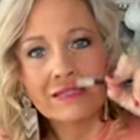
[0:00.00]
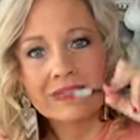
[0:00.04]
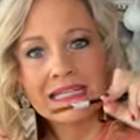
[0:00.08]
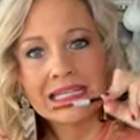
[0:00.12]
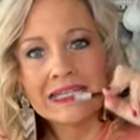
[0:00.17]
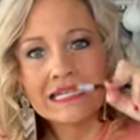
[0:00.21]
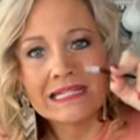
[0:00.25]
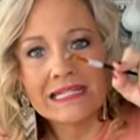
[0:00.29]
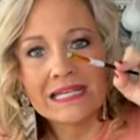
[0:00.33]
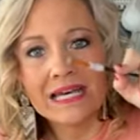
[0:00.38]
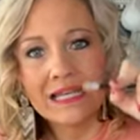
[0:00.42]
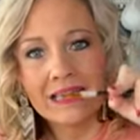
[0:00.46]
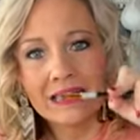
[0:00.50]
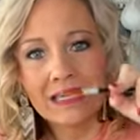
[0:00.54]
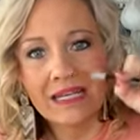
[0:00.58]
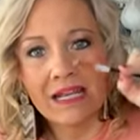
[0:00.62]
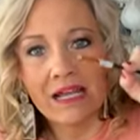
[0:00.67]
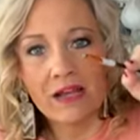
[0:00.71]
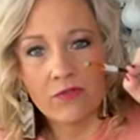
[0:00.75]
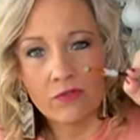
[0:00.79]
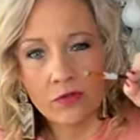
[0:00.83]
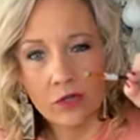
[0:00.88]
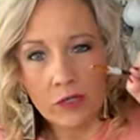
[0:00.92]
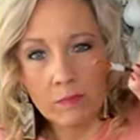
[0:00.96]
detailing
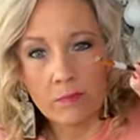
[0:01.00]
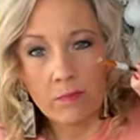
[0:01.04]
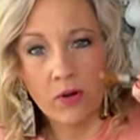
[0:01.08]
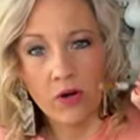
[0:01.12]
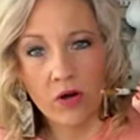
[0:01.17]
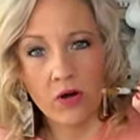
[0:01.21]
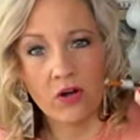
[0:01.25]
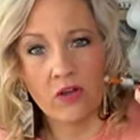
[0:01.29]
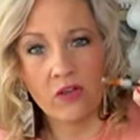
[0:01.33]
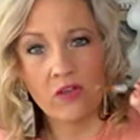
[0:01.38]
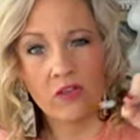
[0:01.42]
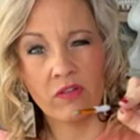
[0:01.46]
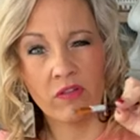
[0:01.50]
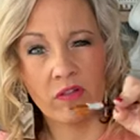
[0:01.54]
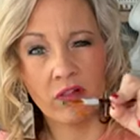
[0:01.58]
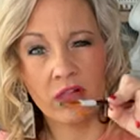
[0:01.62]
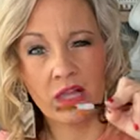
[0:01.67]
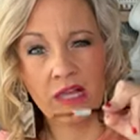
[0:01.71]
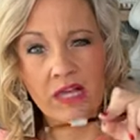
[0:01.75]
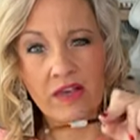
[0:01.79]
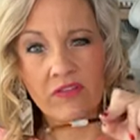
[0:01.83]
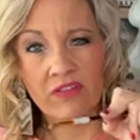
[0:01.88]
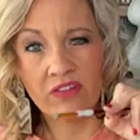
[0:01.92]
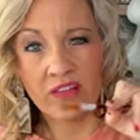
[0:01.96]
every part of the
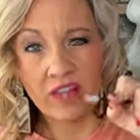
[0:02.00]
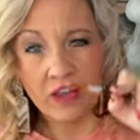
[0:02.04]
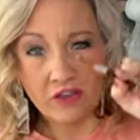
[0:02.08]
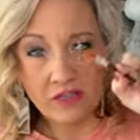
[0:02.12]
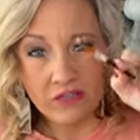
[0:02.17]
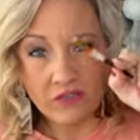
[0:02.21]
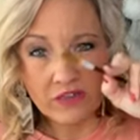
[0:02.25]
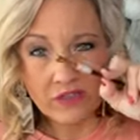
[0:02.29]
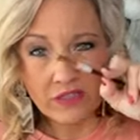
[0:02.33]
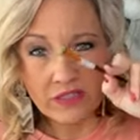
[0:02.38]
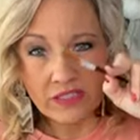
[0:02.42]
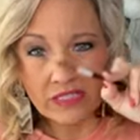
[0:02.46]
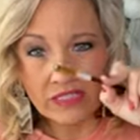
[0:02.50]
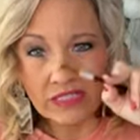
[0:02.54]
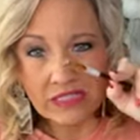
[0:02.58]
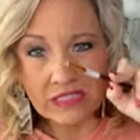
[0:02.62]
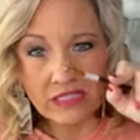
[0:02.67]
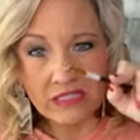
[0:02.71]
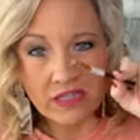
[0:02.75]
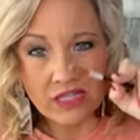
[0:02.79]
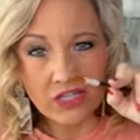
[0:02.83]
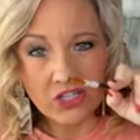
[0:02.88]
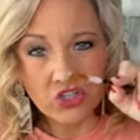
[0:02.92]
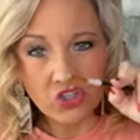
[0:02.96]
leaf and like filling it
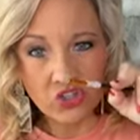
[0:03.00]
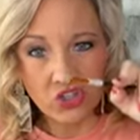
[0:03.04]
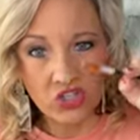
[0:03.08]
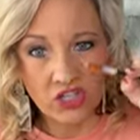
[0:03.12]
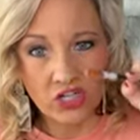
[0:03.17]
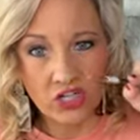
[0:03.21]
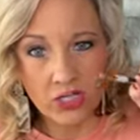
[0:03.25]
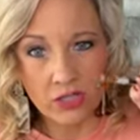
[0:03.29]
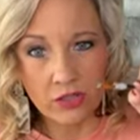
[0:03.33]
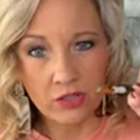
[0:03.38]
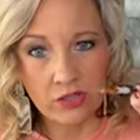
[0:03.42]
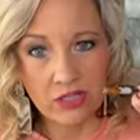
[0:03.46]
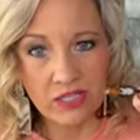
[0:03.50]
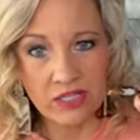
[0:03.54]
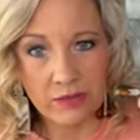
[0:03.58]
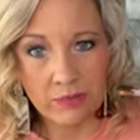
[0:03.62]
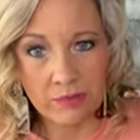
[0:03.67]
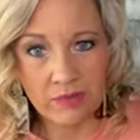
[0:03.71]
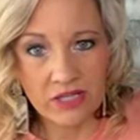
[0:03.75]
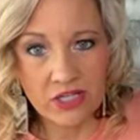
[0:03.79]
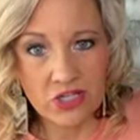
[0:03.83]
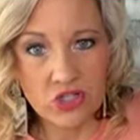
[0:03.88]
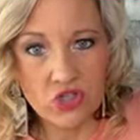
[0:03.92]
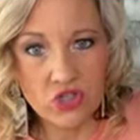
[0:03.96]
in like your color in a
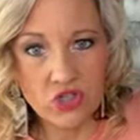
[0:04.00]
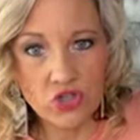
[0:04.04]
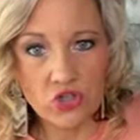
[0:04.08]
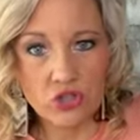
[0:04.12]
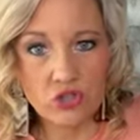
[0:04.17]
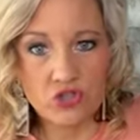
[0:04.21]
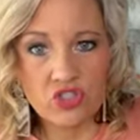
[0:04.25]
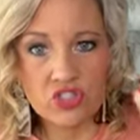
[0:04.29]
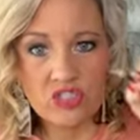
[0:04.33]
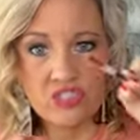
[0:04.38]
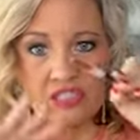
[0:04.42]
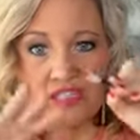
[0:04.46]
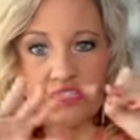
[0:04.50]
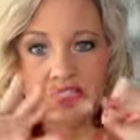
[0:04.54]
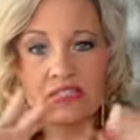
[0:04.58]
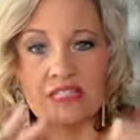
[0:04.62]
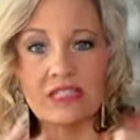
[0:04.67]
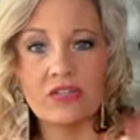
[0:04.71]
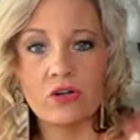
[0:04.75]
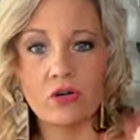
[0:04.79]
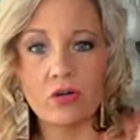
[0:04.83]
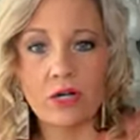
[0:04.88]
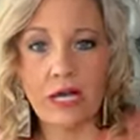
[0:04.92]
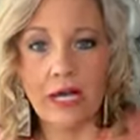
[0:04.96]
picture. You're just
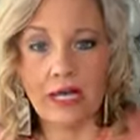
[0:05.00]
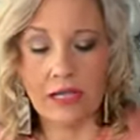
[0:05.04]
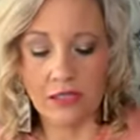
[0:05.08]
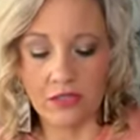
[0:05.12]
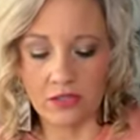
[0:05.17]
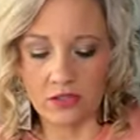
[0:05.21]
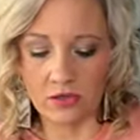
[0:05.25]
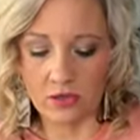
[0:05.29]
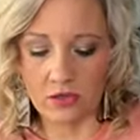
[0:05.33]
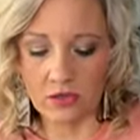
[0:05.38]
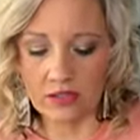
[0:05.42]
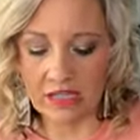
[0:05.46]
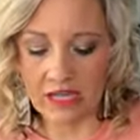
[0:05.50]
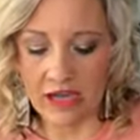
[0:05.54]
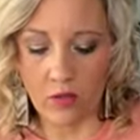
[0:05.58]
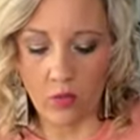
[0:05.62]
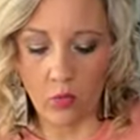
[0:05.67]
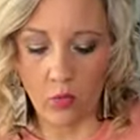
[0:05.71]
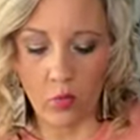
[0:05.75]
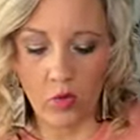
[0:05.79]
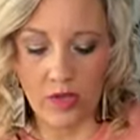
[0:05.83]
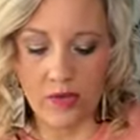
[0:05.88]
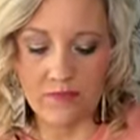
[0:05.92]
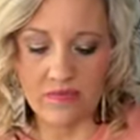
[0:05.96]
still kind of doing
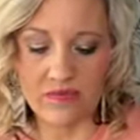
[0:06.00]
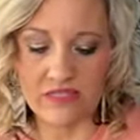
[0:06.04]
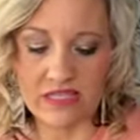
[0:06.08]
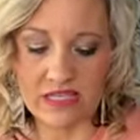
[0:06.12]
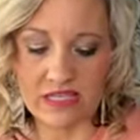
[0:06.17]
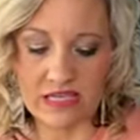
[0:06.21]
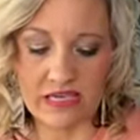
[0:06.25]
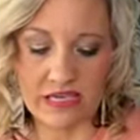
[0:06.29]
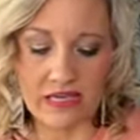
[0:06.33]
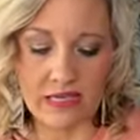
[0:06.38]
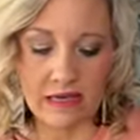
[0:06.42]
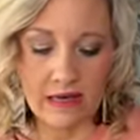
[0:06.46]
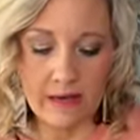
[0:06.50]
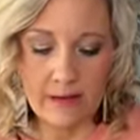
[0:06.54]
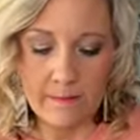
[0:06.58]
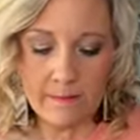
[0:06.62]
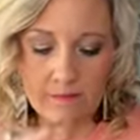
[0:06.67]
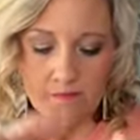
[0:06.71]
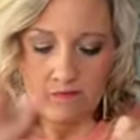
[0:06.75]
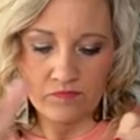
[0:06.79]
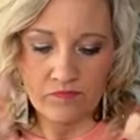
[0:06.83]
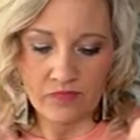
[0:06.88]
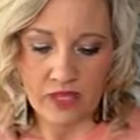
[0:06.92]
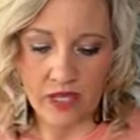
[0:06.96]
that wimsy
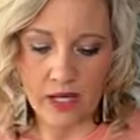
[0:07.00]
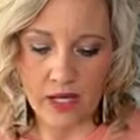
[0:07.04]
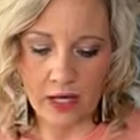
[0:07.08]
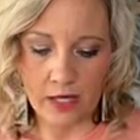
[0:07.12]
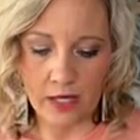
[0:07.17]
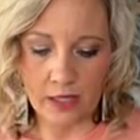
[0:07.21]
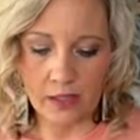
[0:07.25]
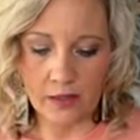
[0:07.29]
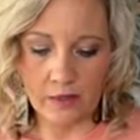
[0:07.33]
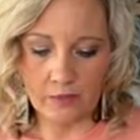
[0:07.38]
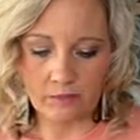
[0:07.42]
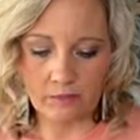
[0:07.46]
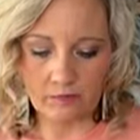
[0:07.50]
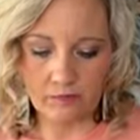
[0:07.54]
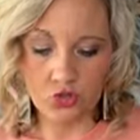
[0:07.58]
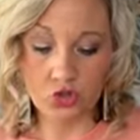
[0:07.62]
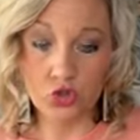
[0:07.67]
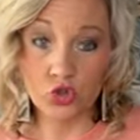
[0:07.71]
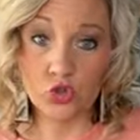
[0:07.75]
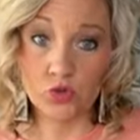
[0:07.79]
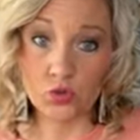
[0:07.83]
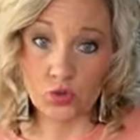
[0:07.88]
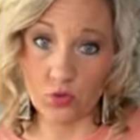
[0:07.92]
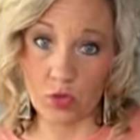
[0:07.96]

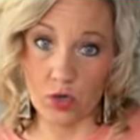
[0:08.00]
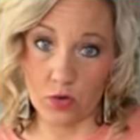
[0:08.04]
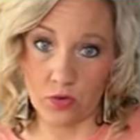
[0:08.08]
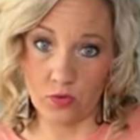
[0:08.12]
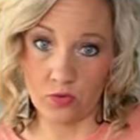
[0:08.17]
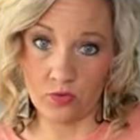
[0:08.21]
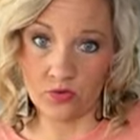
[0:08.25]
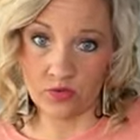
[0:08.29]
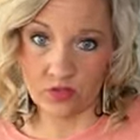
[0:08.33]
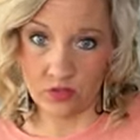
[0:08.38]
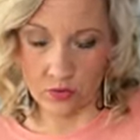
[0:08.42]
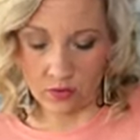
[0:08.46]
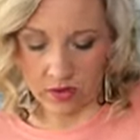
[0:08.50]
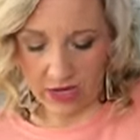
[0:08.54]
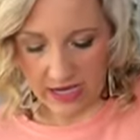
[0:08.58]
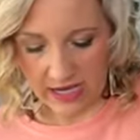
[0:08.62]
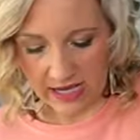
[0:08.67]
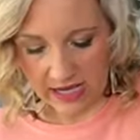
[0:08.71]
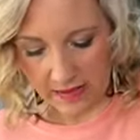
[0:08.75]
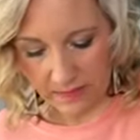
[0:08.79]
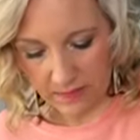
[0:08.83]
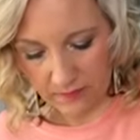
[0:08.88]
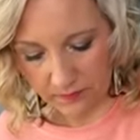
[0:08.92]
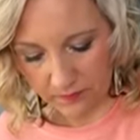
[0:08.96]
strokes,
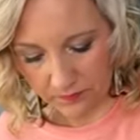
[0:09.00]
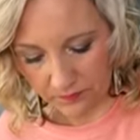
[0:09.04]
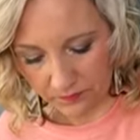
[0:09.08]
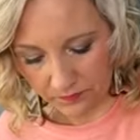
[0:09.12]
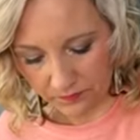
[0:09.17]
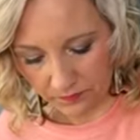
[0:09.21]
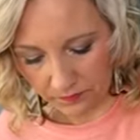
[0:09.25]
okay?